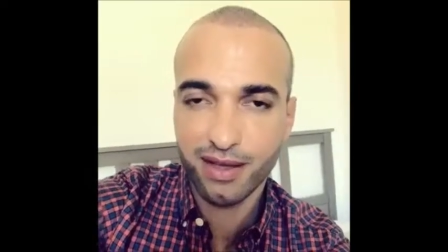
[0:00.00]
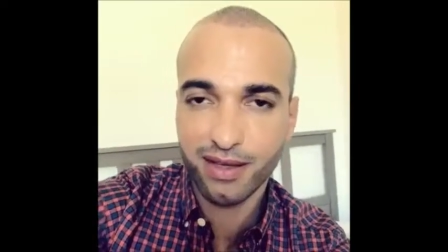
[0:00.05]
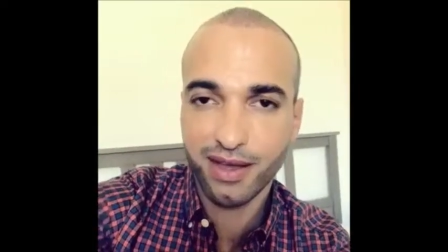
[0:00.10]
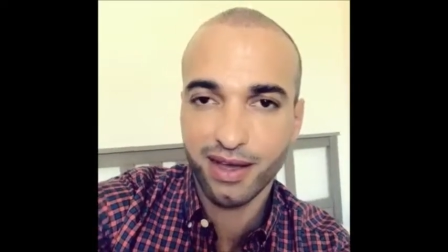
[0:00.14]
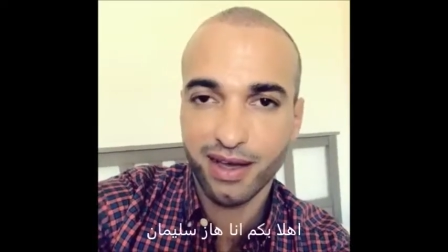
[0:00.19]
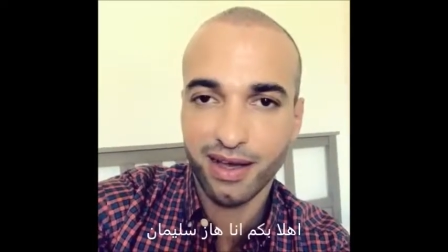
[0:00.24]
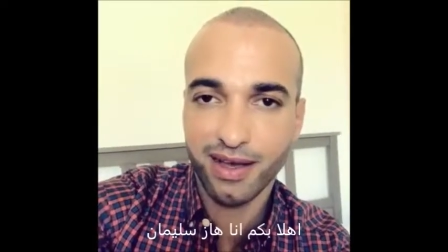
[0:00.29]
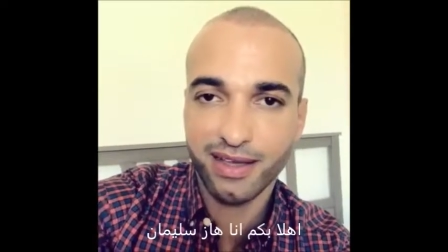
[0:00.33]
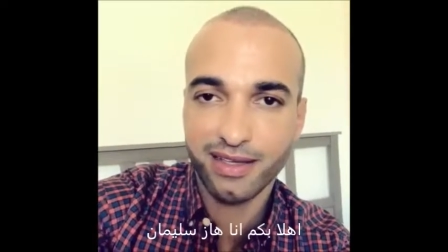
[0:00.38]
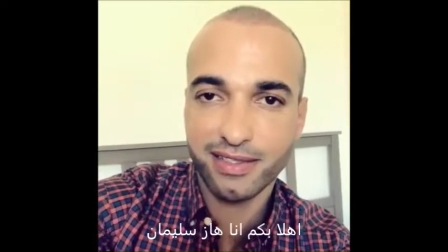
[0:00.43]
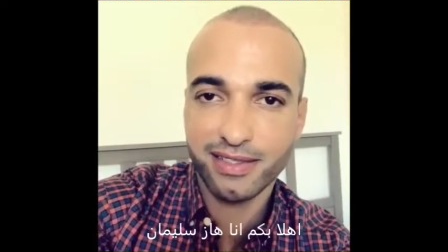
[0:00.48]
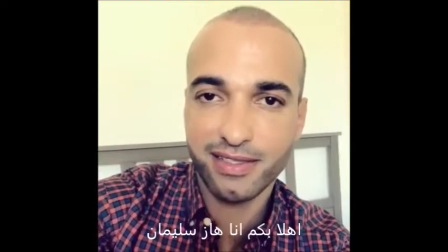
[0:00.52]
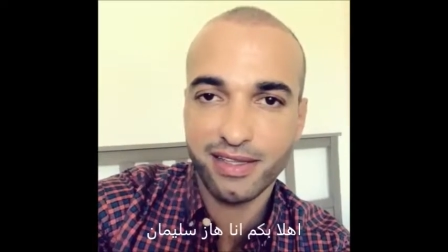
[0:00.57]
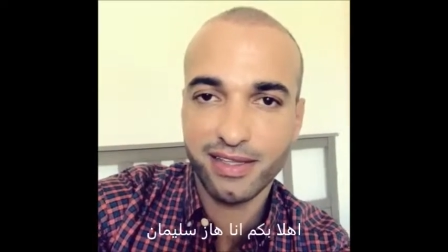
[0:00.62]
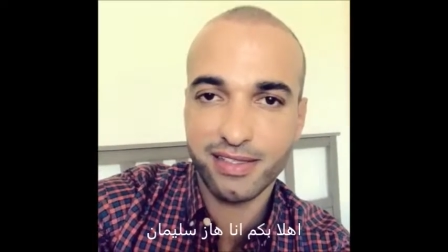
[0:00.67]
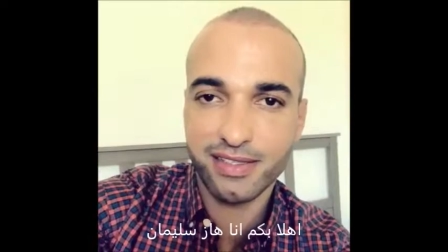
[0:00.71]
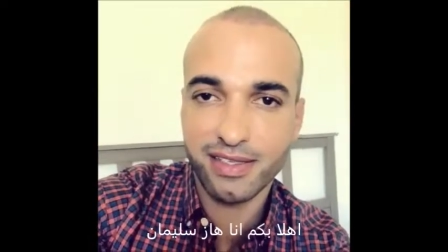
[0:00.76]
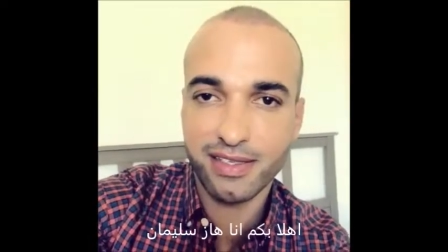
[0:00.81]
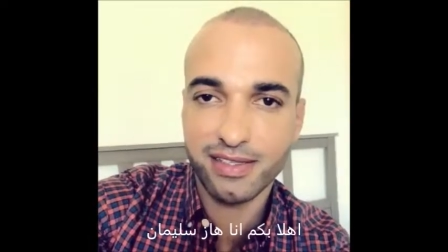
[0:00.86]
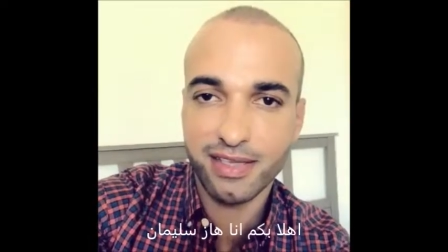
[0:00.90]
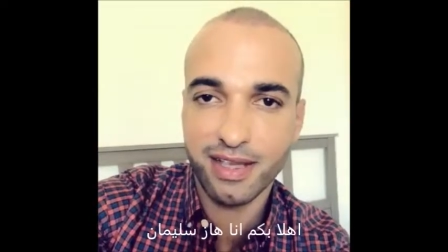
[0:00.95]
Hi
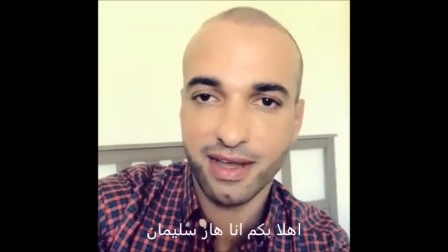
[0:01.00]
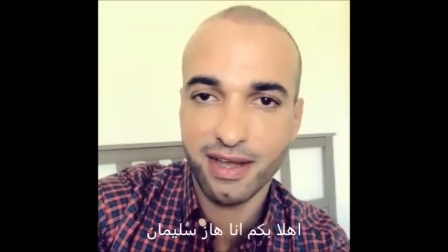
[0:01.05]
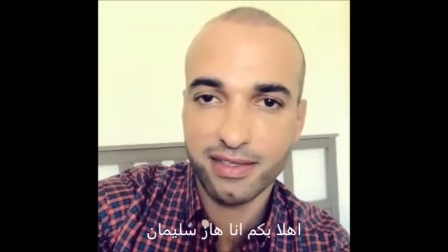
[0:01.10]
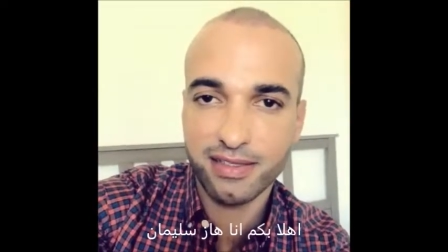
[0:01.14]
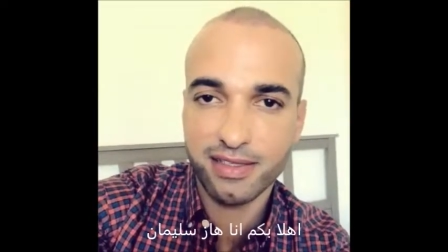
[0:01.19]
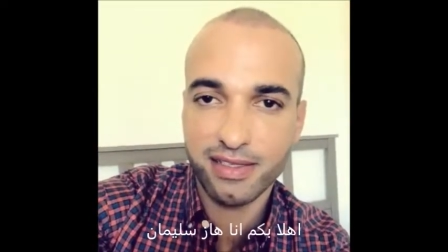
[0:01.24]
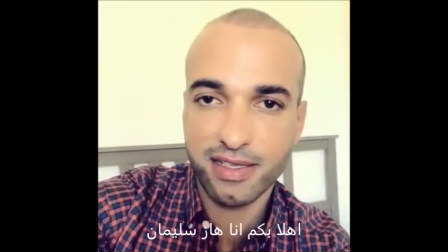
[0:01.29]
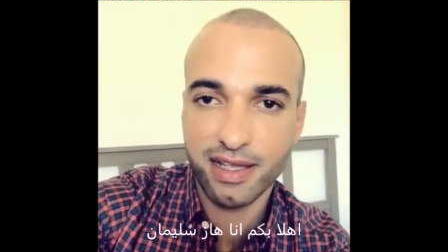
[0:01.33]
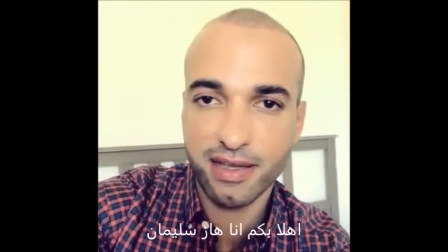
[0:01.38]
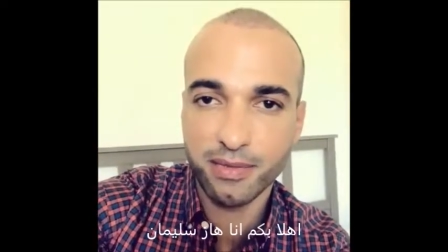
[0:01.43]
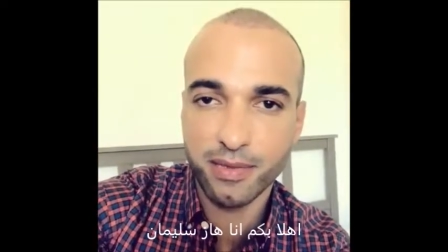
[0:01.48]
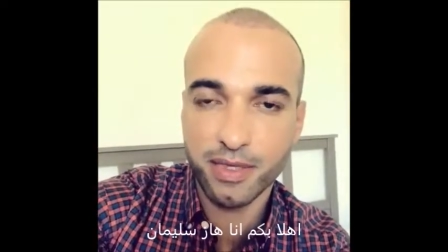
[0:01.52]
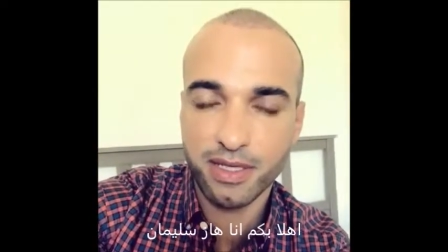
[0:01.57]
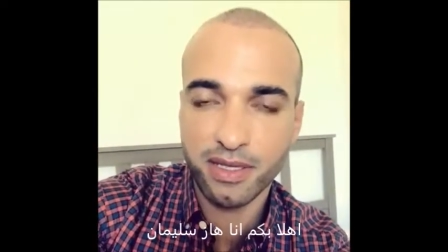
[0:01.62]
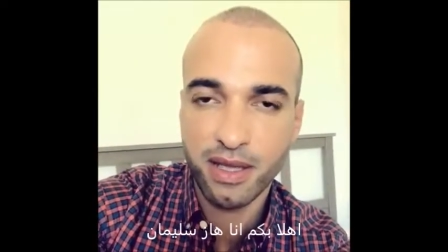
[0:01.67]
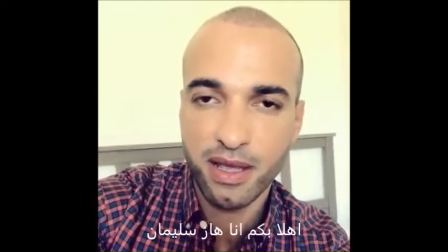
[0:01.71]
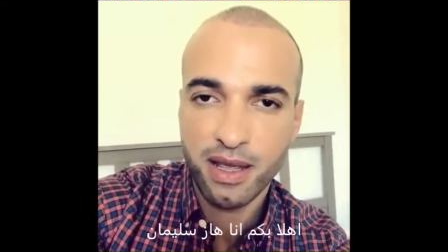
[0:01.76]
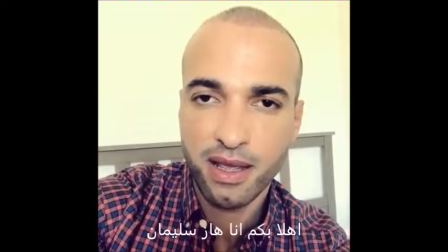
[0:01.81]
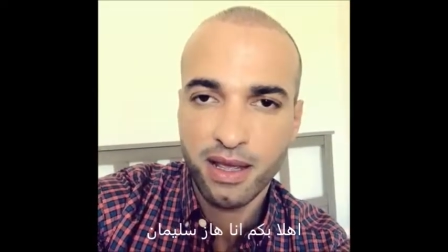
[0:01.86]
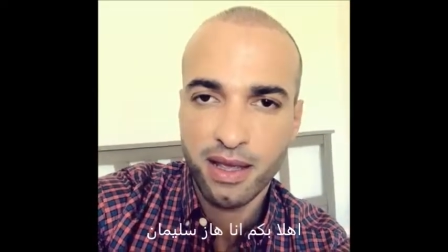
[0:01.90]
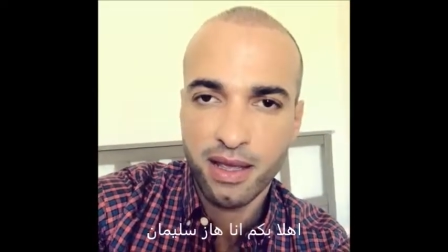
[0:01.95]
guys, this is Haaz
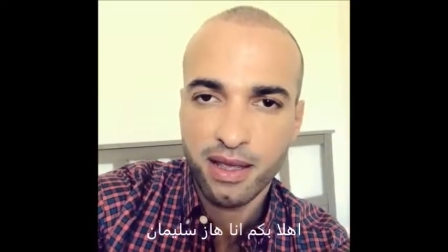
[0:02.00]
Sleiman.